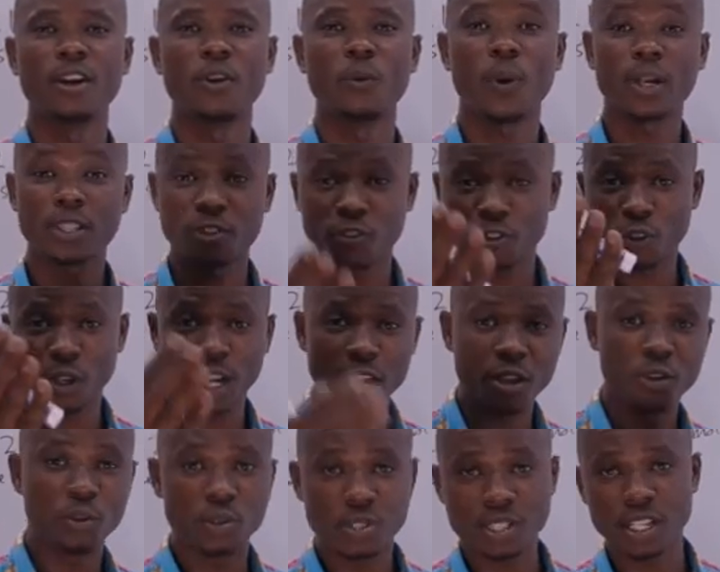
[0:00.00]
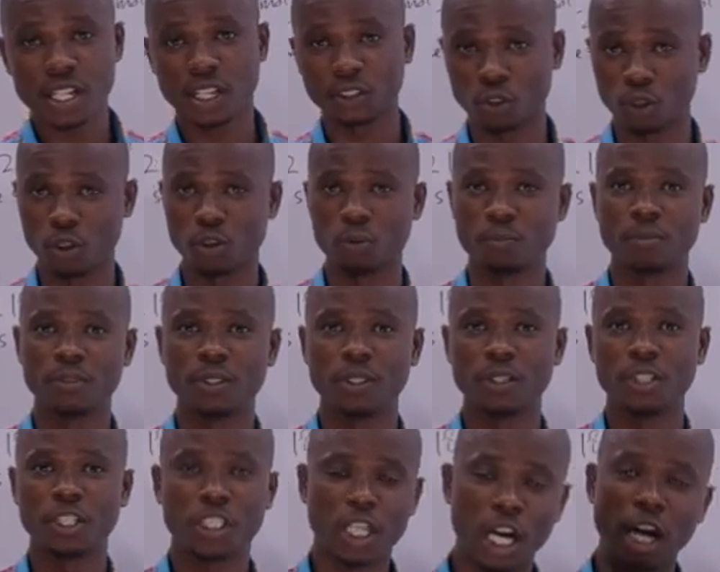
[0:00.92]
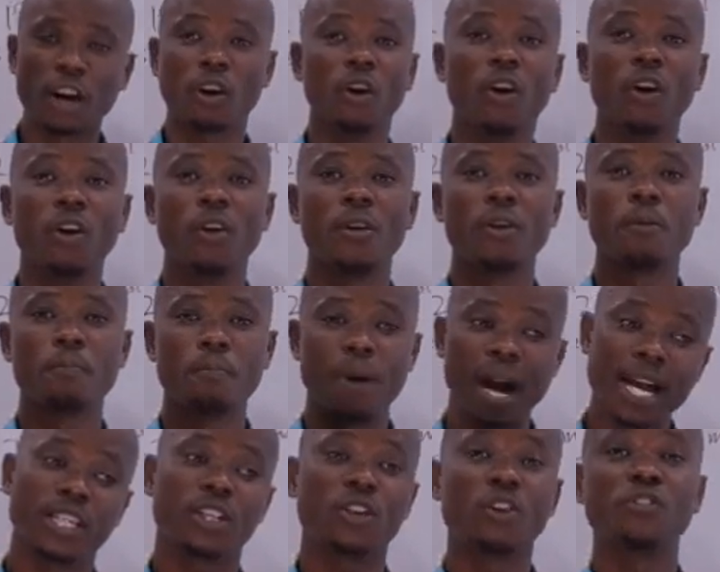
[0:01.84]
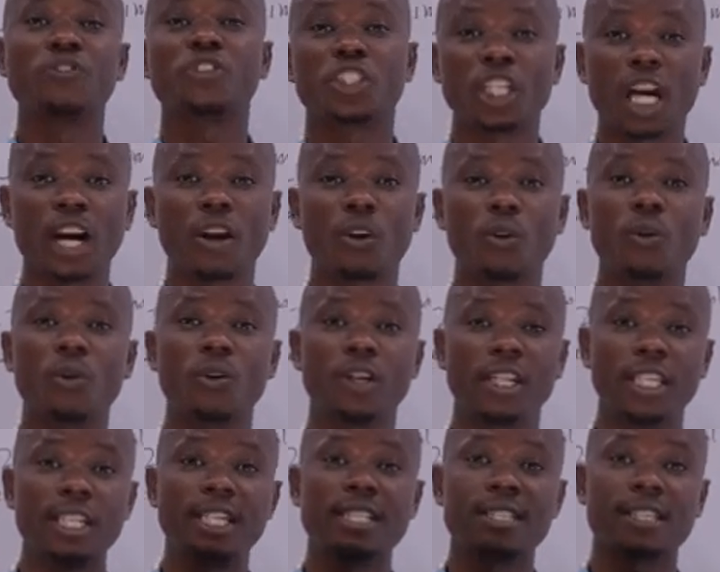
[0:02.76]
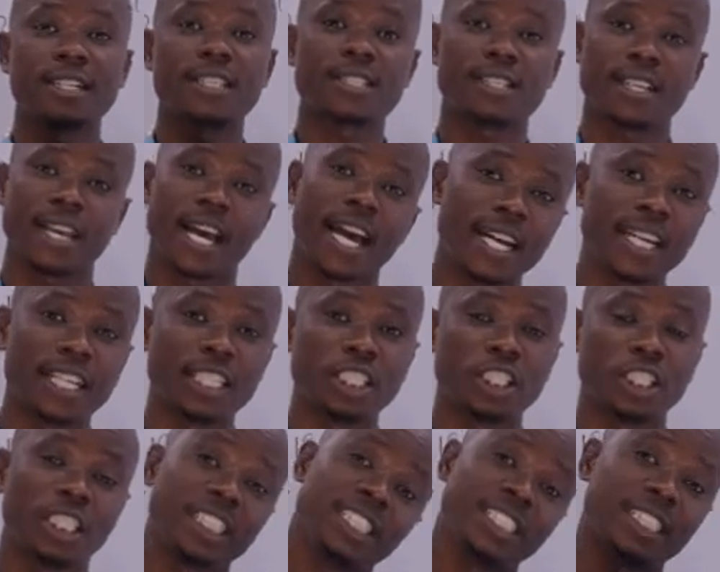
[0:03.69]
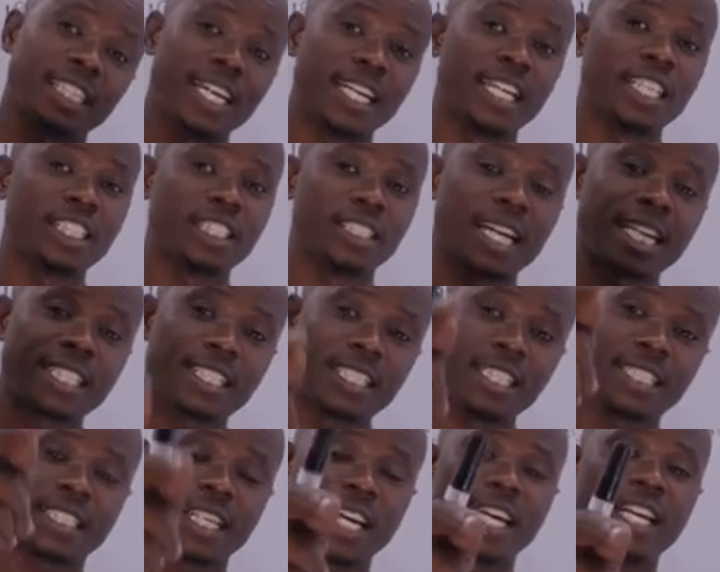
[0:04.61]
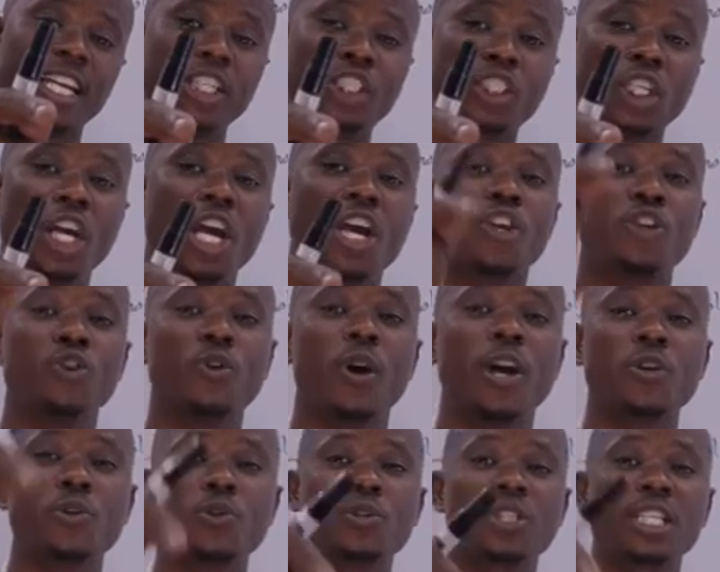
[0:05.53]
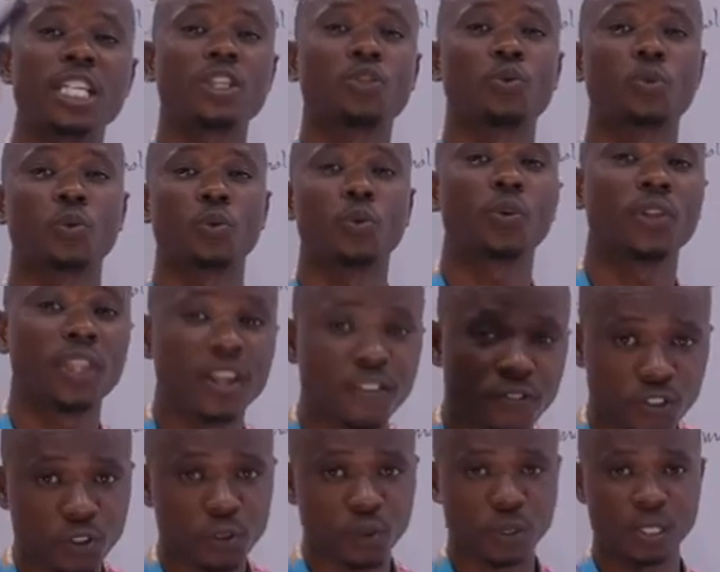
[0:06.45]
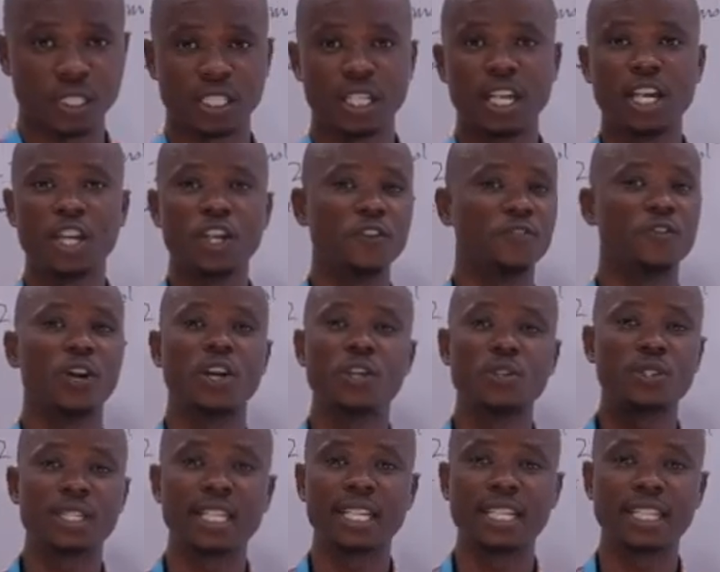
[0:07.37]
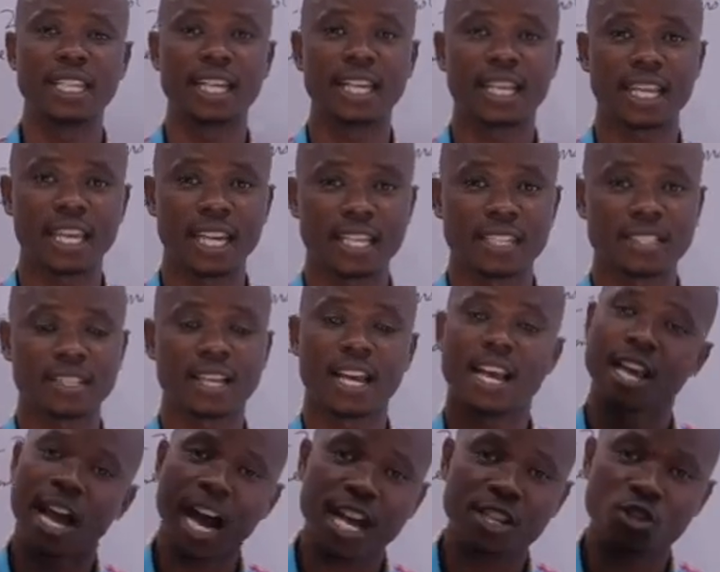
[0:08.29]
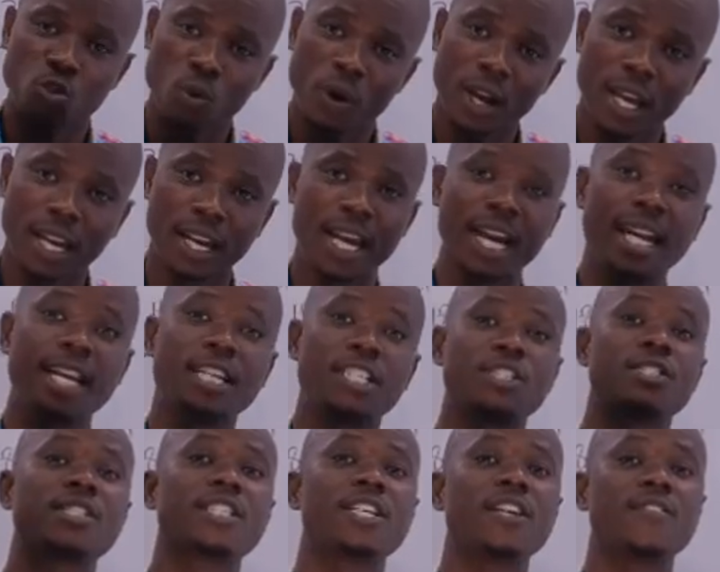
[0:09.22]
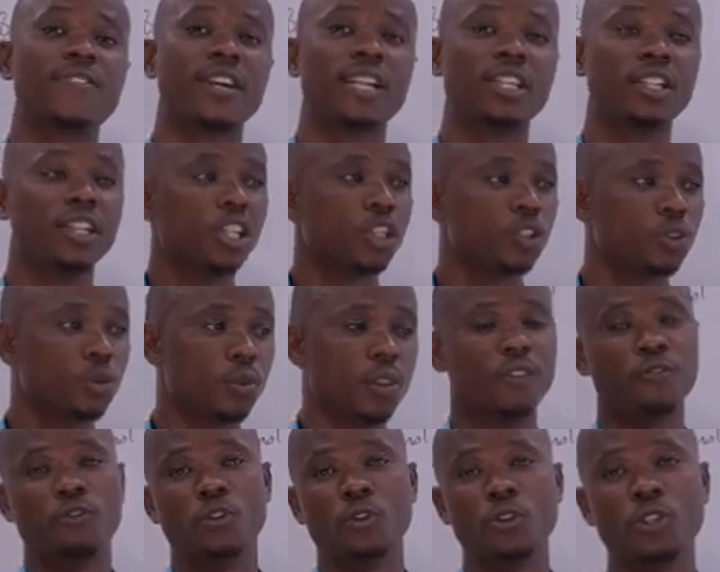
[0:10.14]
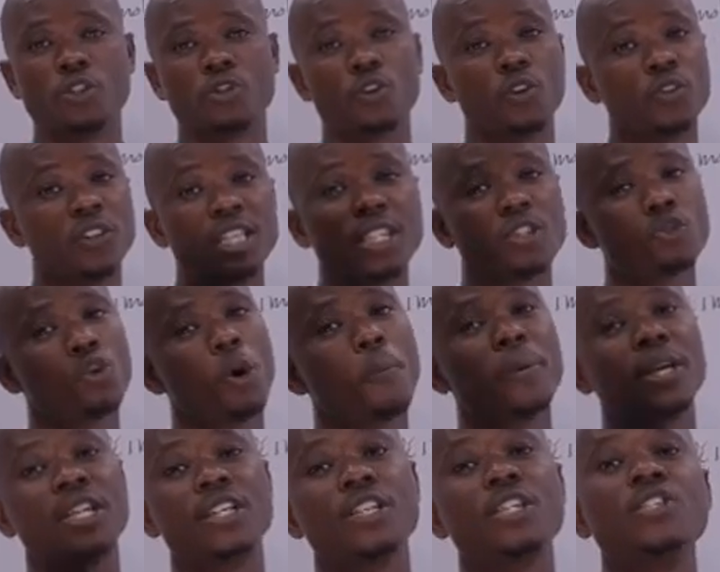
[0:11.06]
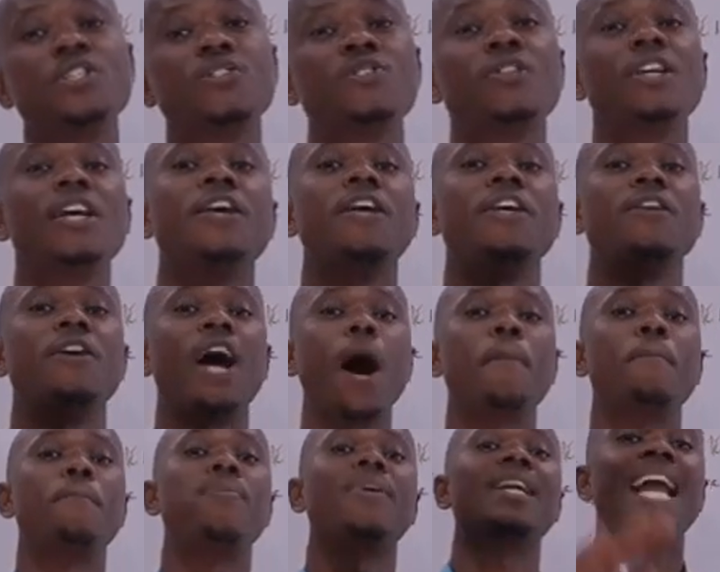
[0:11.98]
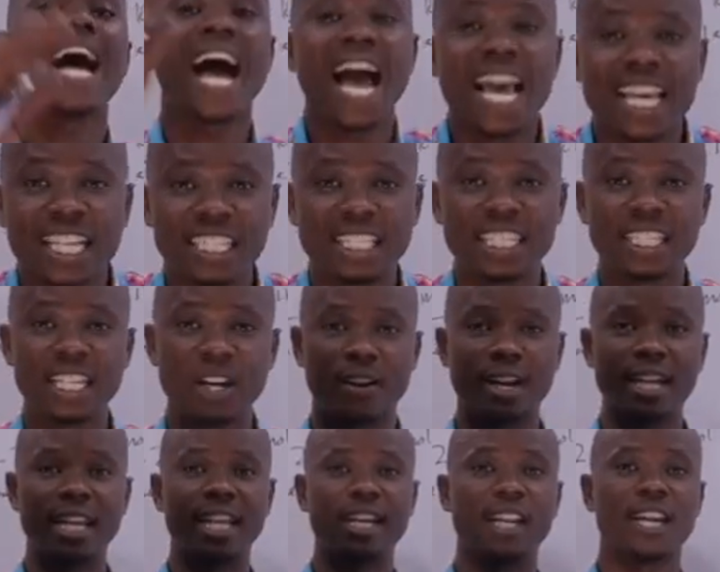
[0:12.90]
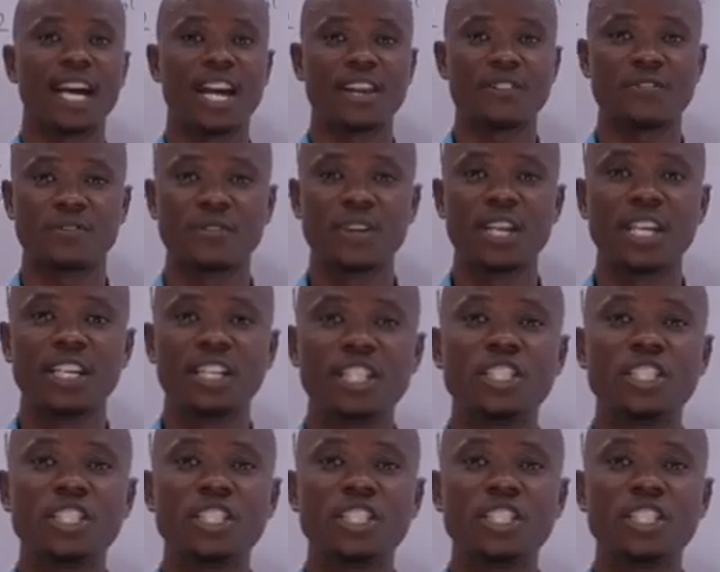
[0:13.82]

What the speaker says: What fuel are you using at home? Charcoal. Burning of charcoal releases energy, heat energy. That heat energy you are using to cook the food. If you are using the gas as well, energy is given to the food. So this topic is applied in our daily life.